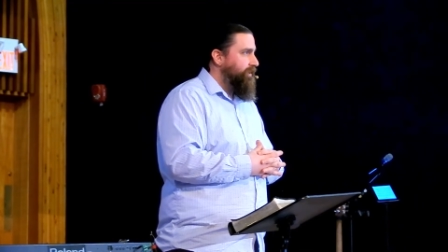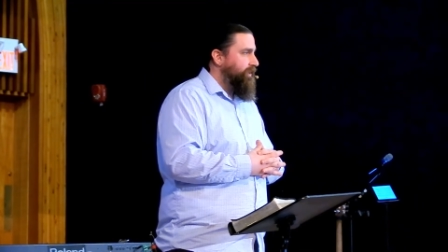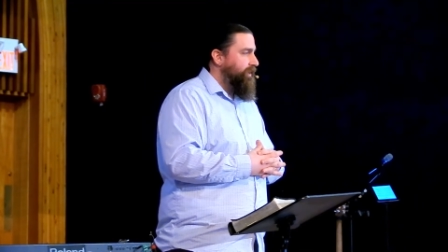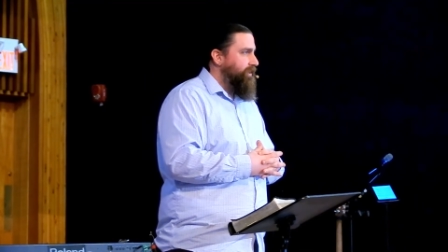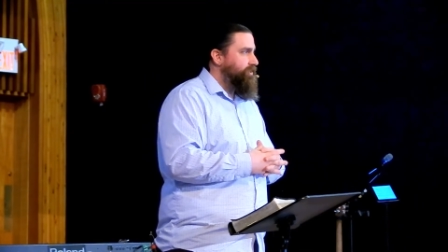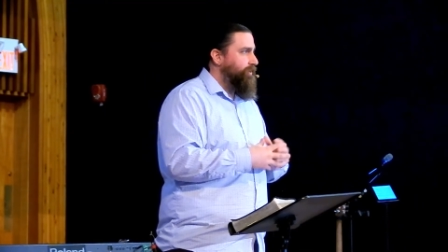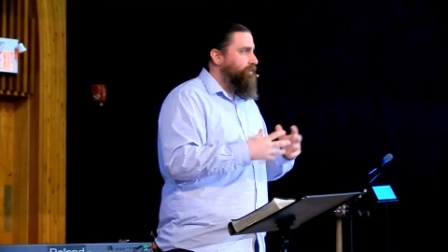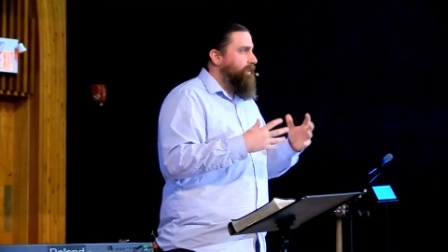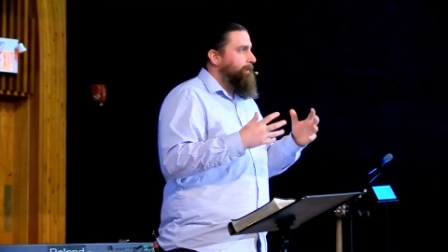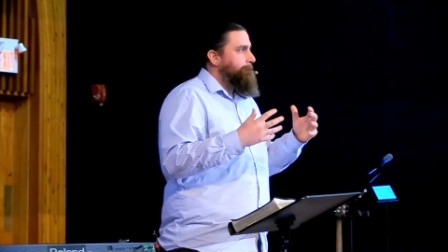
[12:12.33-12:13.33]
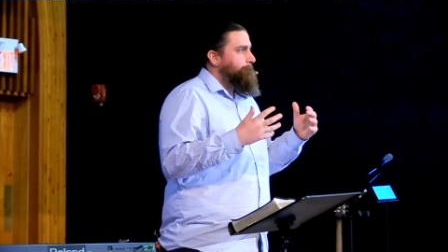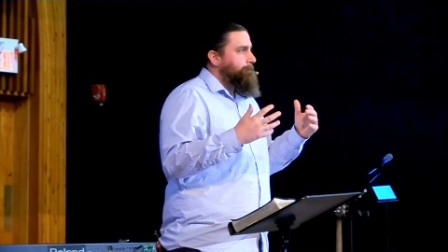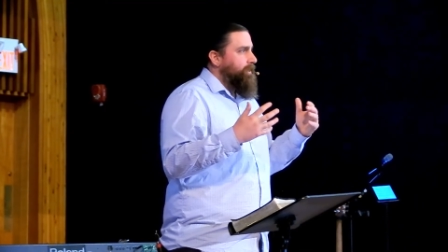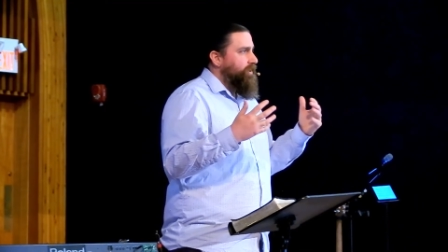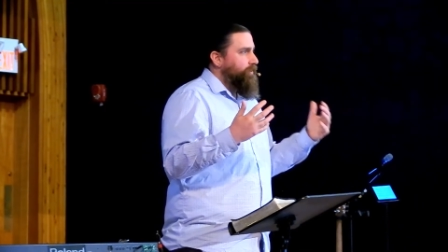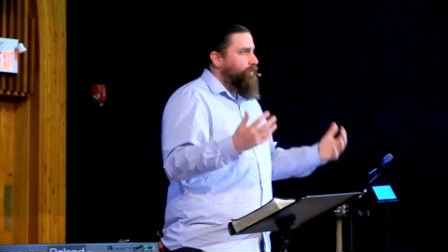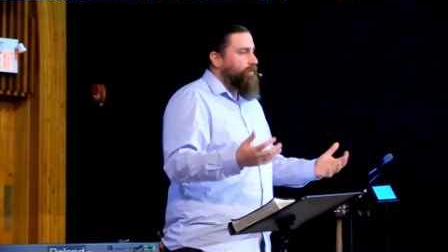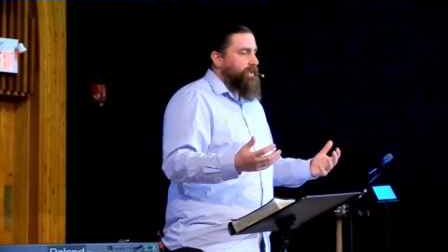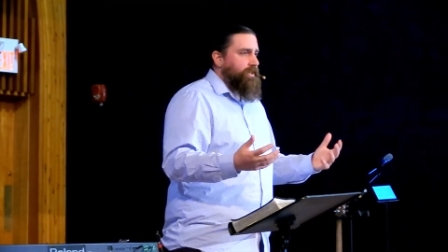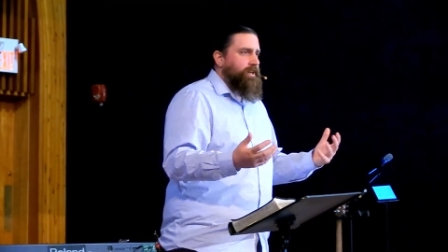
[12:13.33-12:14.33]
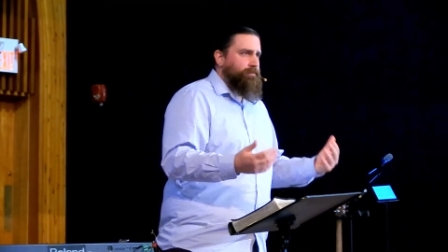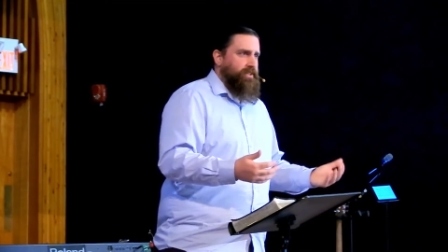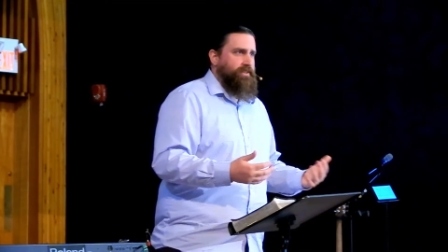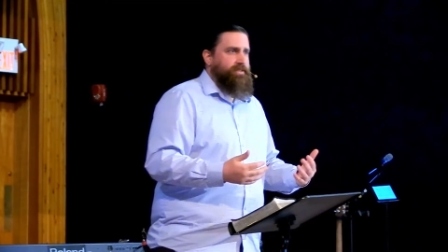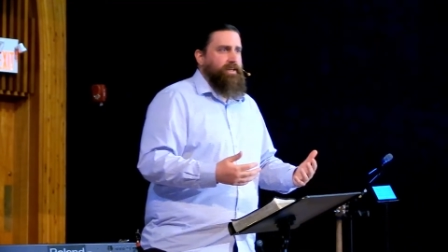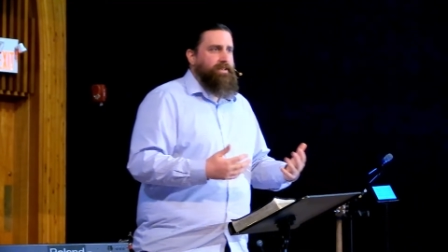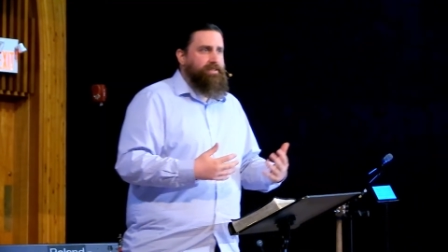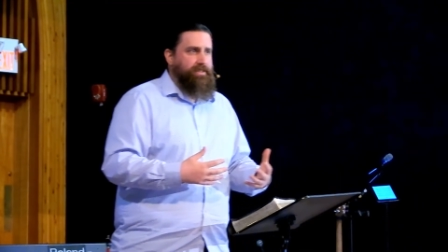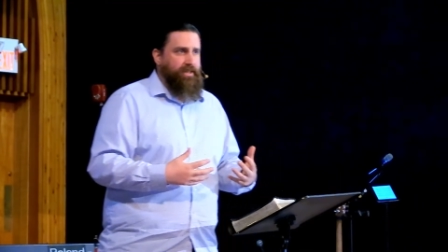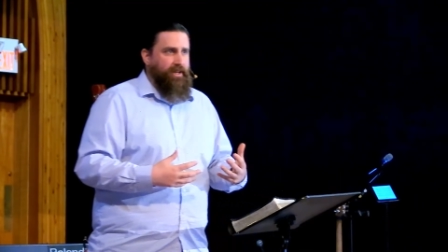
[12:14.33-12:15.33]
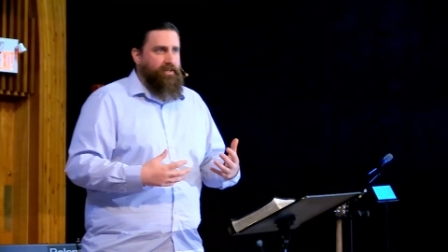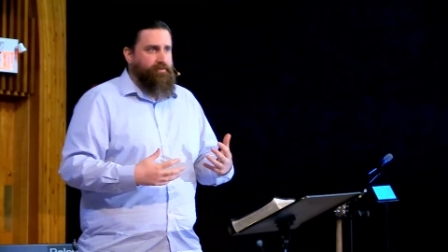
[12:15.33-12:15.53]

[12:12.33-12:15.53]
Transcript: And so when we come to this idea,